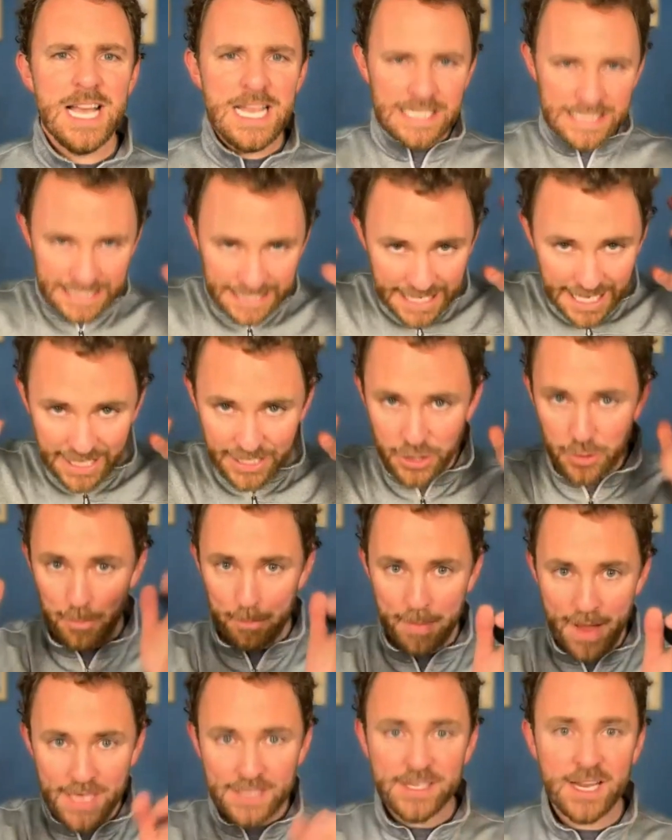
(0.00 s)
to get your
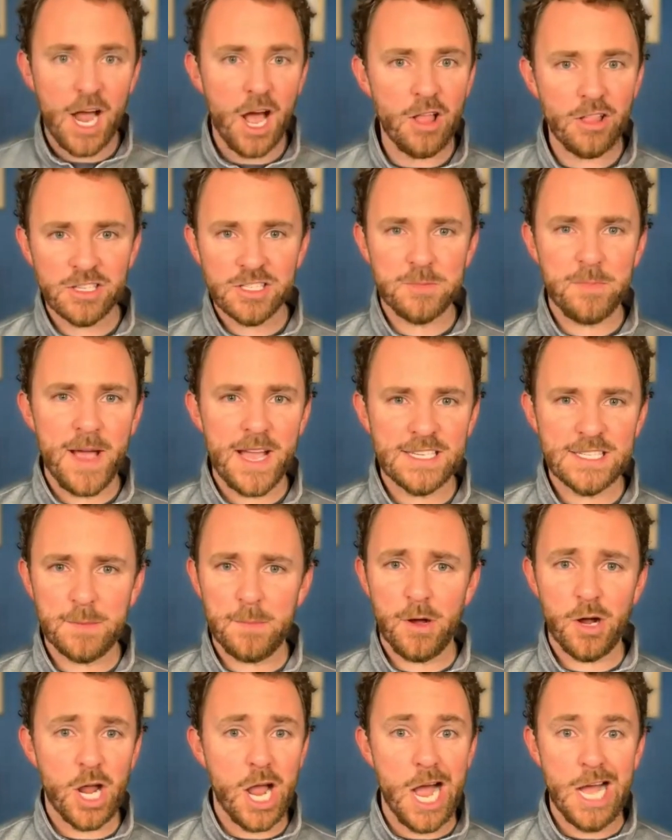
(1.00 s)
best college
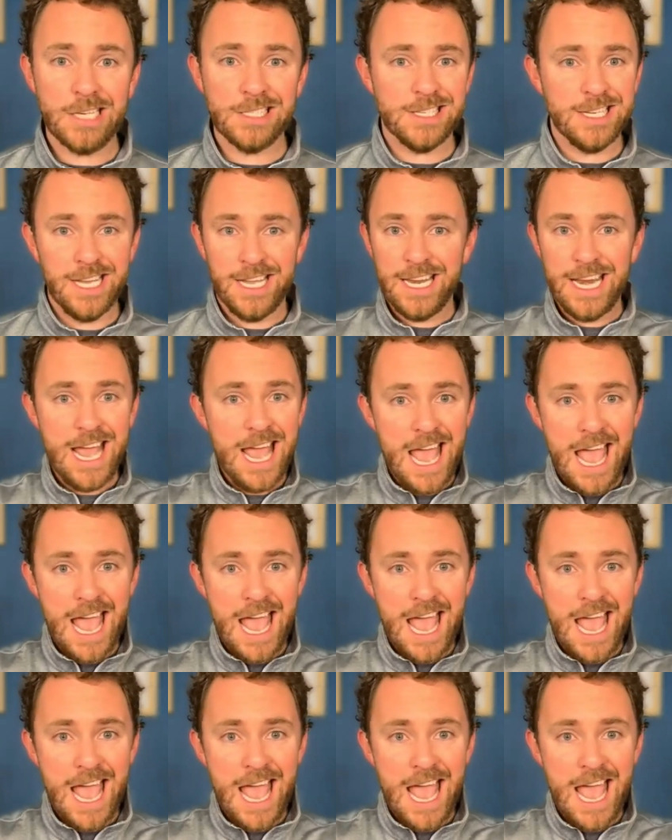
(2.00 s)
basketball content